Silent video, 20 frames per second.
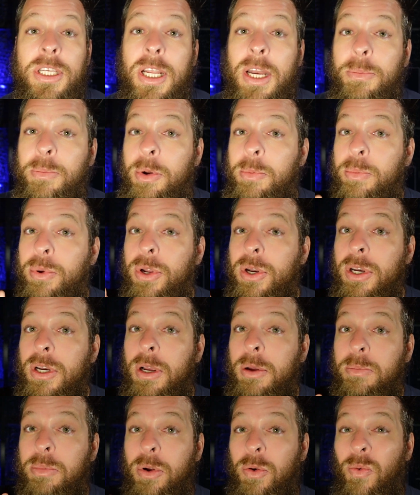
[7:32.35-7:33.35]
and I'm gonna put it
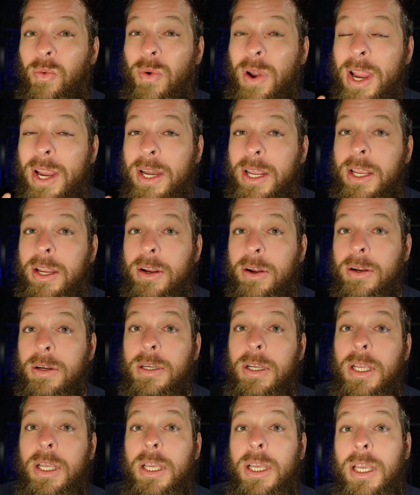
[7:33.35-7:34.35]
up right here,
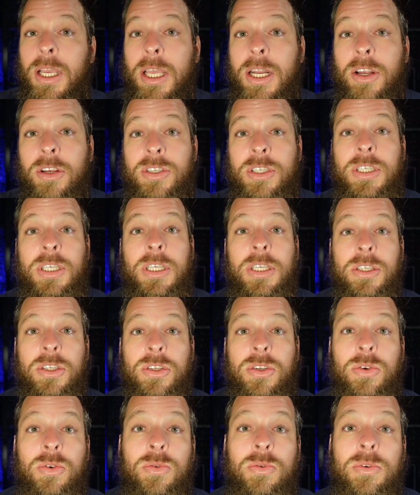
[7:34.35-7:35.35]
and I'll see you
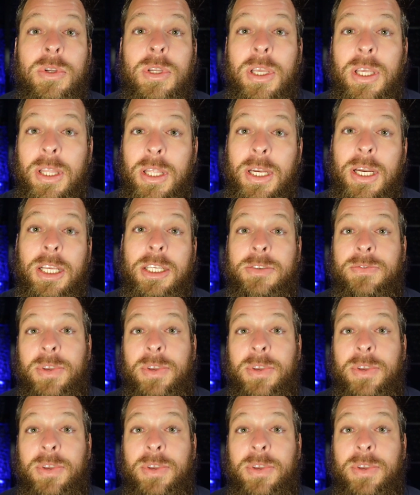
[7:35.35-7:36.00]
soon in the next